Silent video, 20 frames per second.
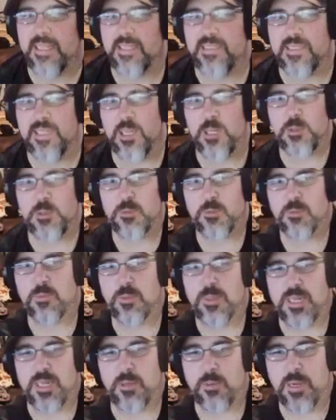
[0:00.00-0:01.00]
Let's, Let's go. go.
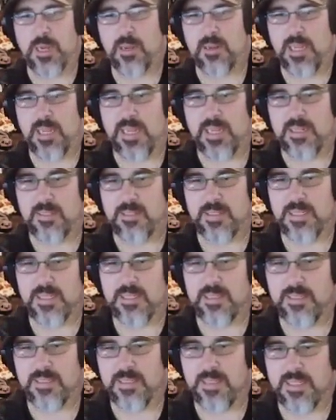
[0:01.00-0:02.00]
We got a wild line.
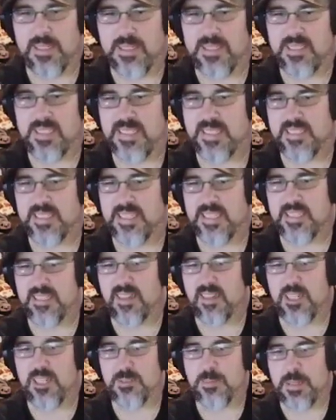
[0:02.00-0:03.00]
Sixteen
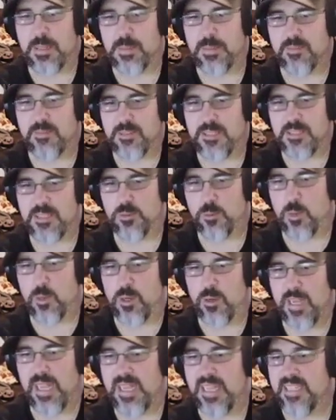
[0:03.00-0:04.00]
dollars, baby, for just
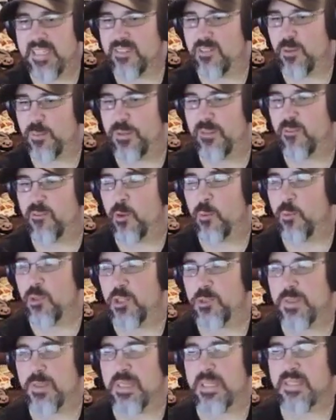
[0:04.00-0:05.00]
one. Uh, it's going to be right. four more
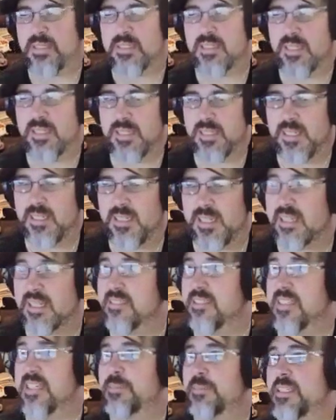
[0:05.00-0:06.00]
spins. That's
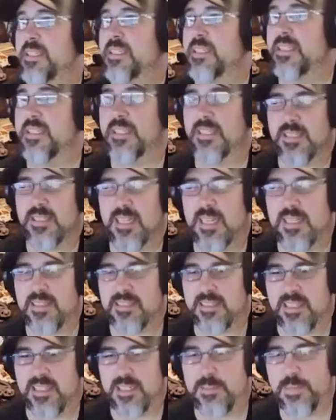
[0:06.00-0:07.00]
going to be good. Yeah, yeah. That's
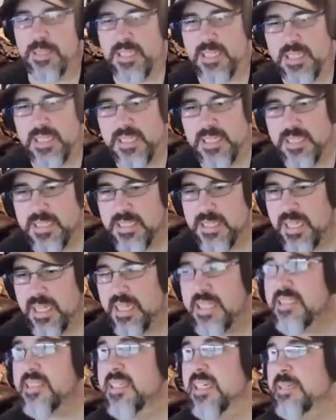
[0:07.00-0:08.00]
going to be good.
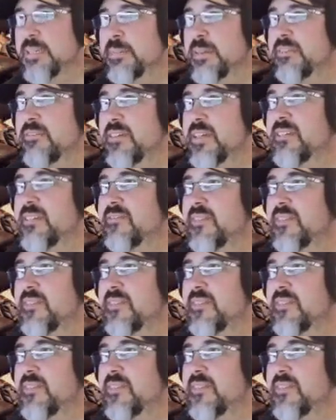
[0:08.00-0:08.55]
That's going to be freaking